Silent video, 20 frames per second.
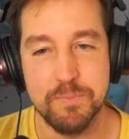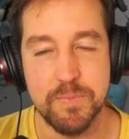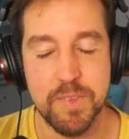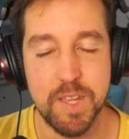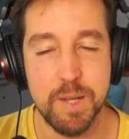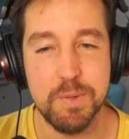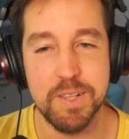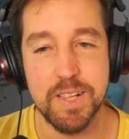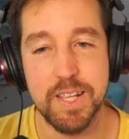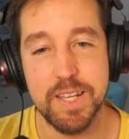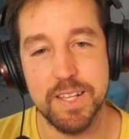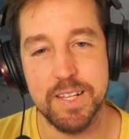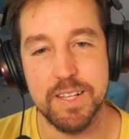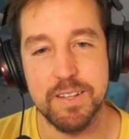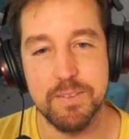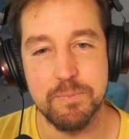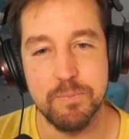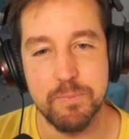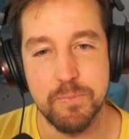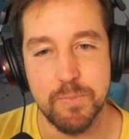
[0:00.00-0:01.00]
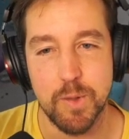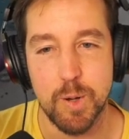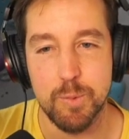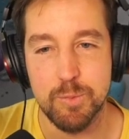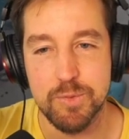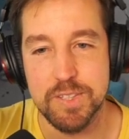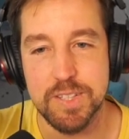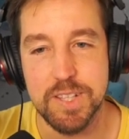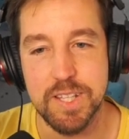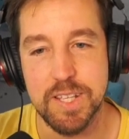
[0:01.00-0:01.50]
I mean, like,
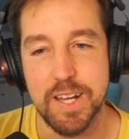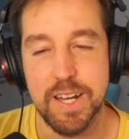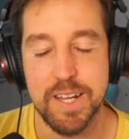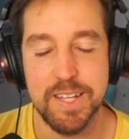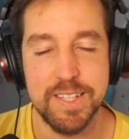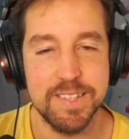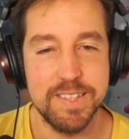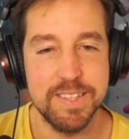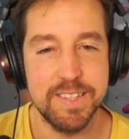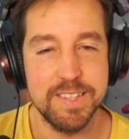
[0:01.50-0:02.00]
obviously I